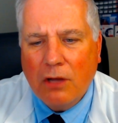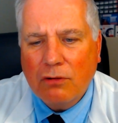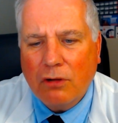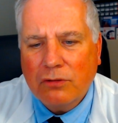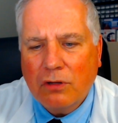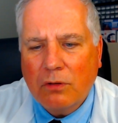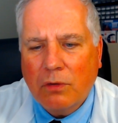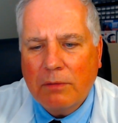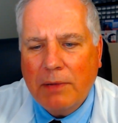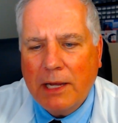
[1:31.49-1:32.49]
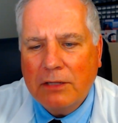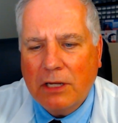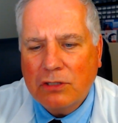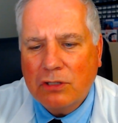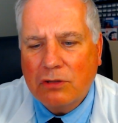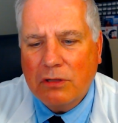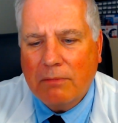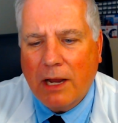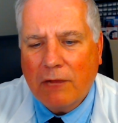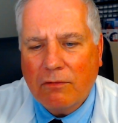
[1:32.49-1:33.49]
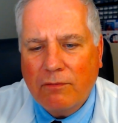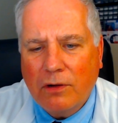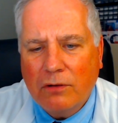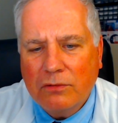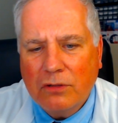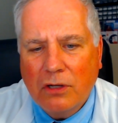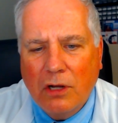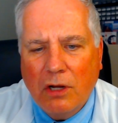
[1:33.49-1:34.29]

You're also going to want to pay attention to the microphones,